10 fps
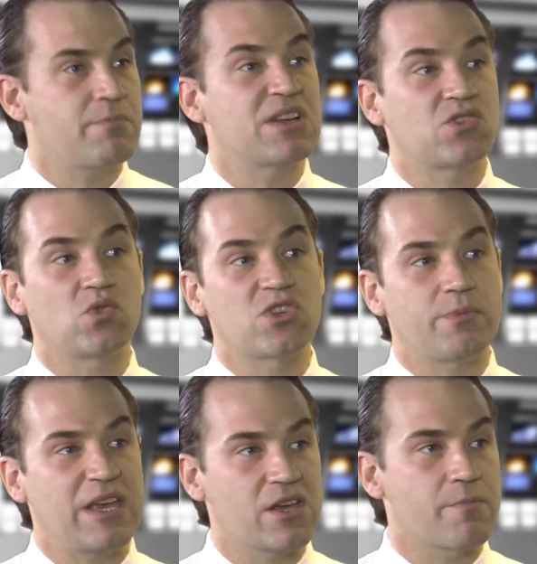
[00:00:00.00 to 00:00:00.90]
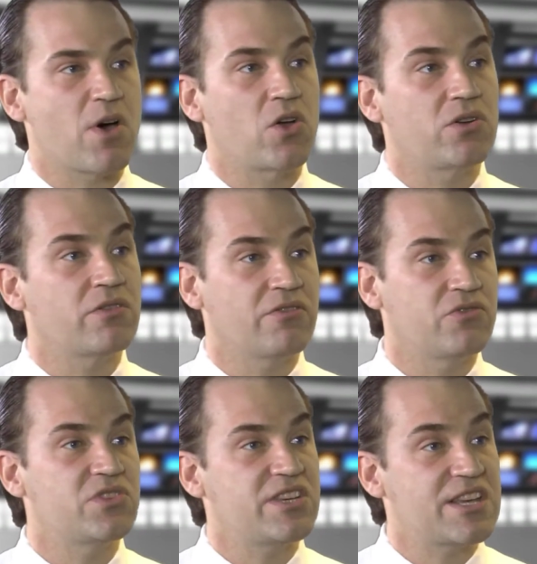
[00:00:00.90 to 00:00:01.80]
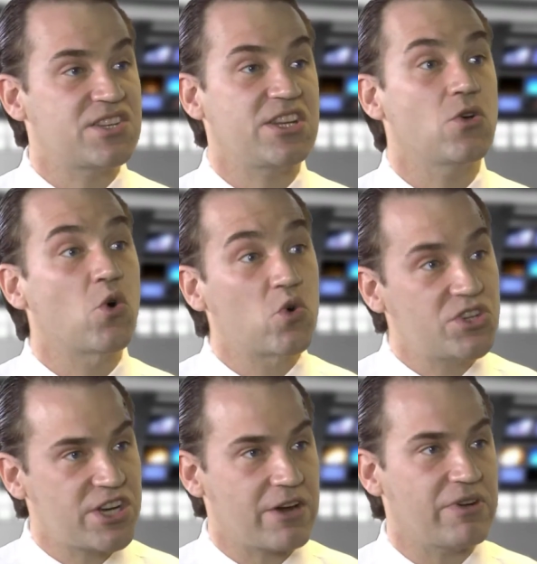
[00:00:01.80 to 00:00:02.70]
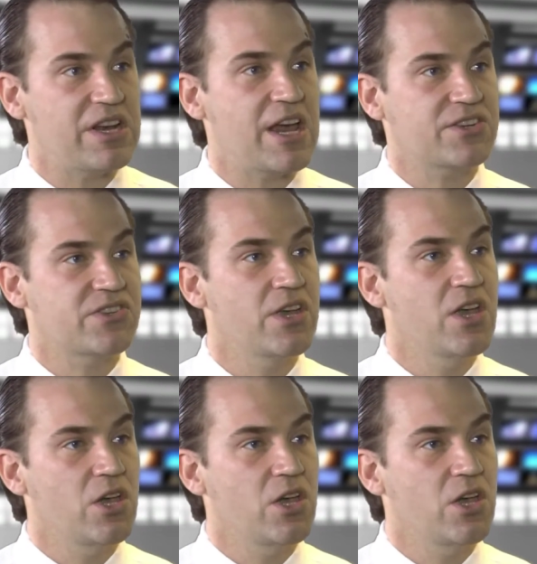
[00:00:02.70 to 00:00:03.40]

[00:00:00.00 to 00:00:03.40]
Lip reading: it must also be a component of the FTSE ST All Share Index,